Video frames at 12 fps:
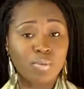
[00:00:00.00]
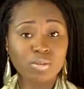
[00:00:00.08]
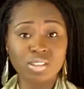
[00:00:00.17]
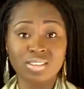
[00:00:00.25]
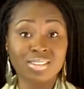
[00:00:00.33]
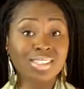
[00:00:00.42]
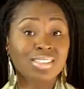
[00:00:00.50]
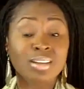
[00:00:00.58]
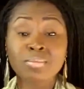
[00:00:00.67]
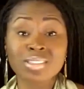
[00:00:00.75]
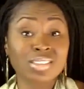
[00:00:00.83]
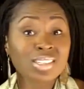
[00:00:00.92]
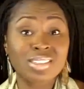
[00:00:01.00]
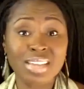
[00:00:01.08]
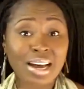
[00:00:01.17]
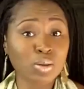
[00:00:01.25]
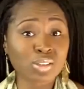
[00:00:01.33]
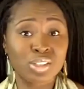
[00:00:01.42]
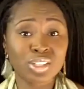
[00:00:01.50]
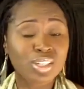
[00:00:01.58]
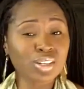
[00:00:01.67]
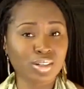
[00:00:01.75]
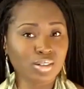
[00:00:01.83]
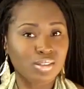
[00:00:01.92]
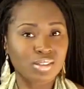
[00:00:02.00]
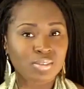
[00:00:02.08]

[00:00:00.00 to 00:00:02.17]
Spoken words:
some 6,000 years,